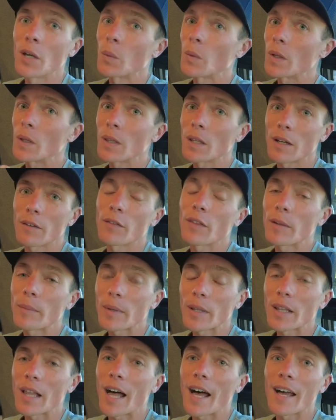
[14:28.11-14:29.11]
We love them
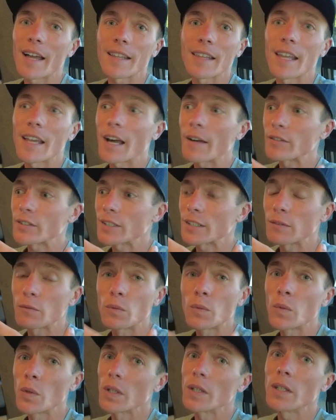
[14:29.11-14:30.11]
a lot. They obviously
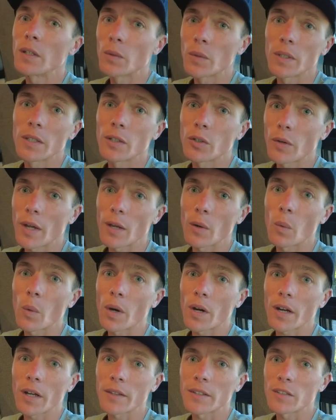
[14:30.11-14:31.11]
really, really great
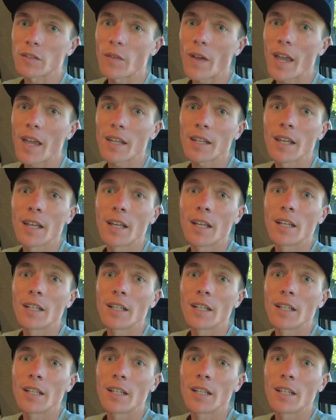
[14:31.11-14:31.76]
work on this van.